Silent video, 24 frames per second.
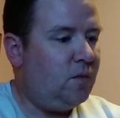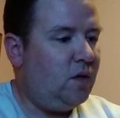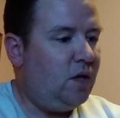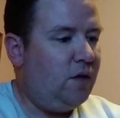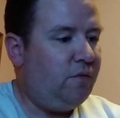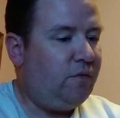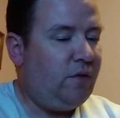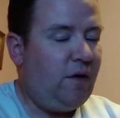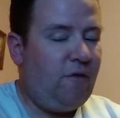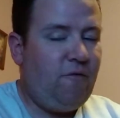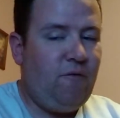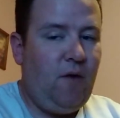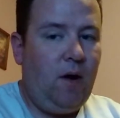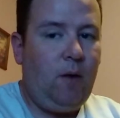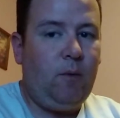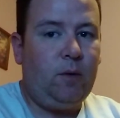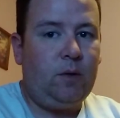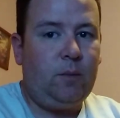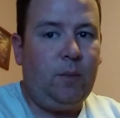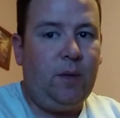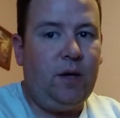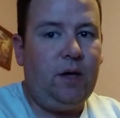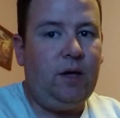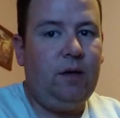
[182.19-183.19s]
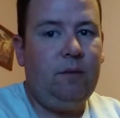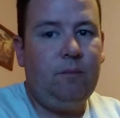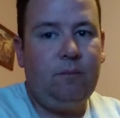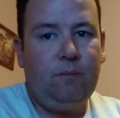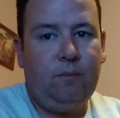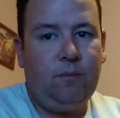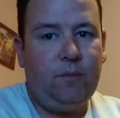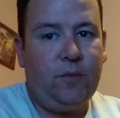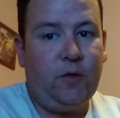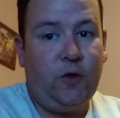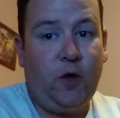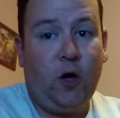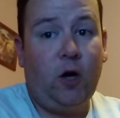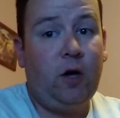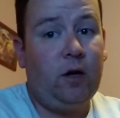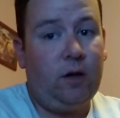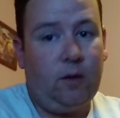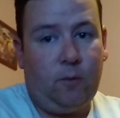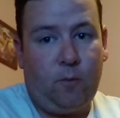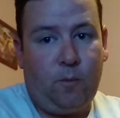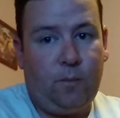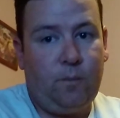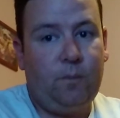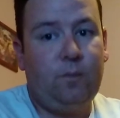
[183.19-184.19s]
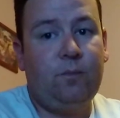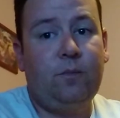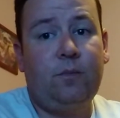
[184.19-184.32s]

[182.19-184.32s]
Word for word: if they fuck with me, they're gonna